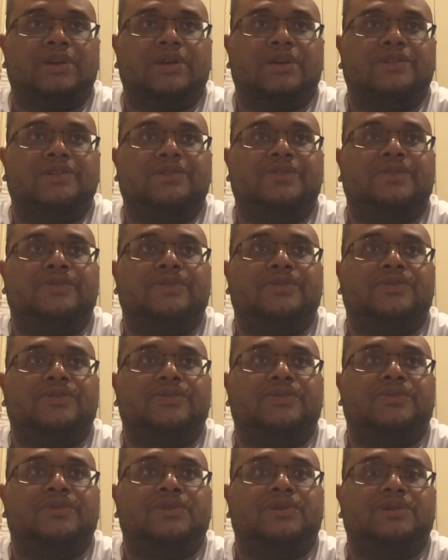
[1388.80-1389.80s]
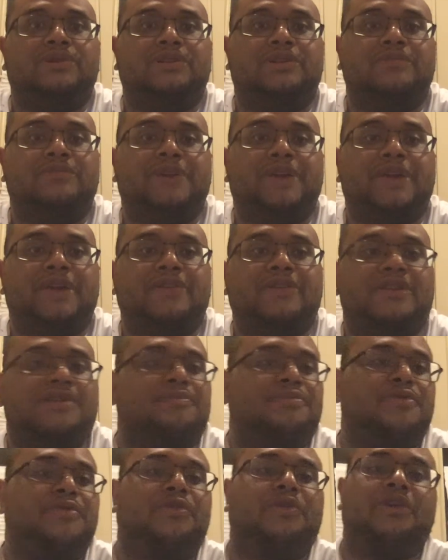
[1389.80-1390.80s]
to demean the
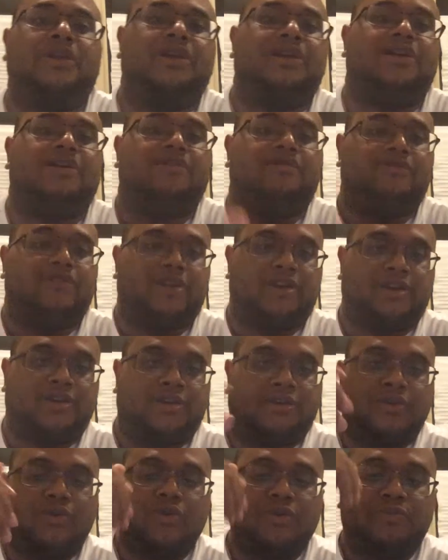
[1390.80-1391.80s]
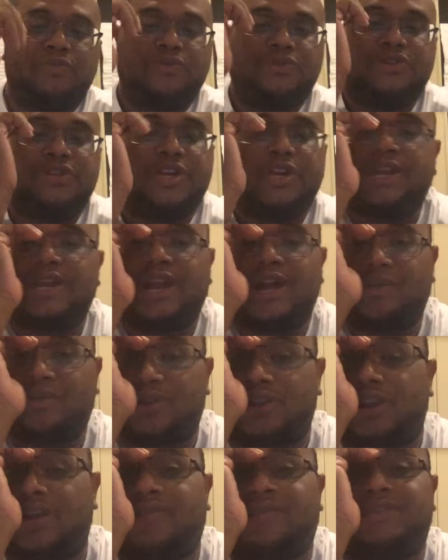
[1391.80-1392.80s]
impunity of a court proceeding. I would never